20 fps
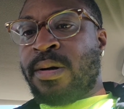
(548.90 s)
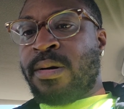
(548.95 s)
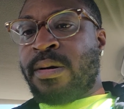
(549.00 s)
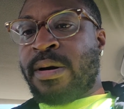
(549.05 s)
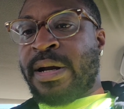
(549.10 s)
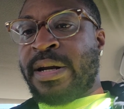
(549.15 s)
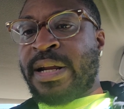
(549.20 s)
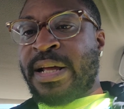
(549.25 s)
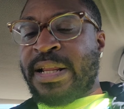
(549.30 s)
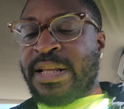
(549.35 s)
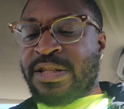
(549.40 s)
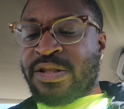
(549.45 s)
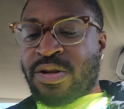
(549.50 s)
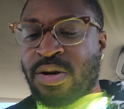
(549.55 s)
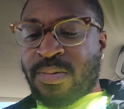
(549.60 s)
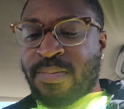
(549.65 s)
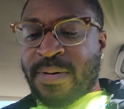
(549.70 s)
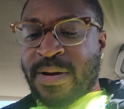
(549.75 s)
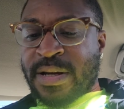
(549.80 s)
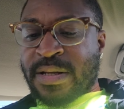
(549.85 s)
All right, now let's
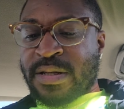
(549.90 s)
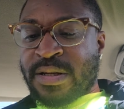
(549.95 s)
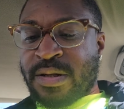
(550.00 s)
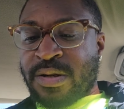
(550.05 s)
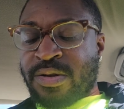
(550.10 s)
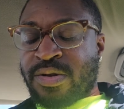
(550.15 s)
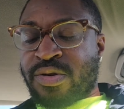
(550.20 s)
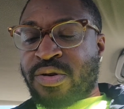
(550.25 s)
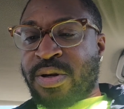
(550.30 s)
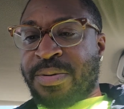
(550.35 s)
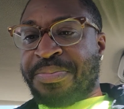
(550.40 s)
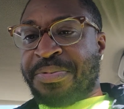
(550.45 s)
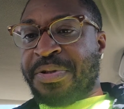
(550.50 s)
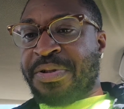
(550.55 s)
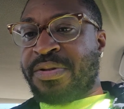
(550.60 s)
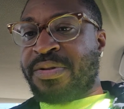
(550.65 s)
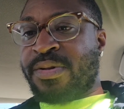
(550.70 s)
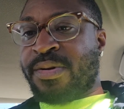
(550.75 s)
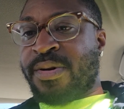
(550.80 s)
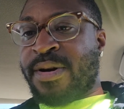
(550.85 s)
go back to the
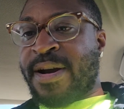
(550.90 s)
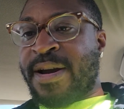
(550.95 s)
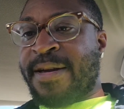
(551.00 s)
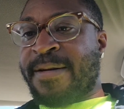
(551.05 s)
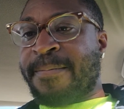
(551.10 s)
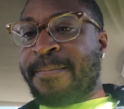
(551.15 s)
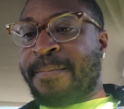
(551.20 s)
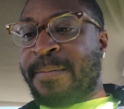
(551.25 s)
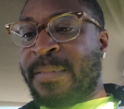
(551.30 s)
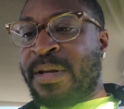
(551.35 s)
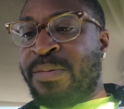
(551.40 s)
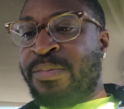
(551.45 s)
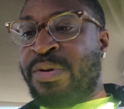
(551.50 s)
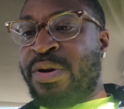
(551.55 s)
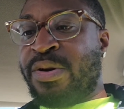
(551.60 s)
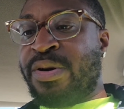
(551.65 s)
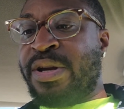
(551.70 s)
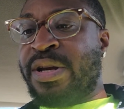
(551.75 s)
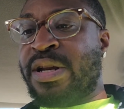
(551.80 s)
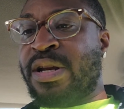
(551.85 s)
scriptures. All right, let me
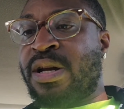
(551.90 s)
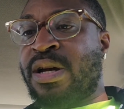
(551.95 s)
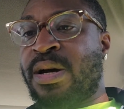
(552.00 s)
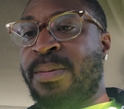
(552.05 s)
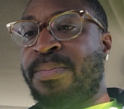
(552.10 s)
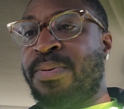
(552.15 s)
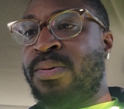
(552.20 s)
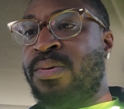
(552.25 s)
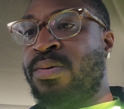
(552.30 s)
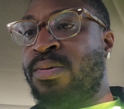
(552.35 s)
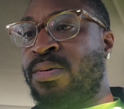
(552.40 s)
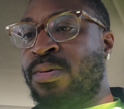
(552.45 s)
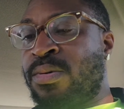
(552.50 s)
go hit a couple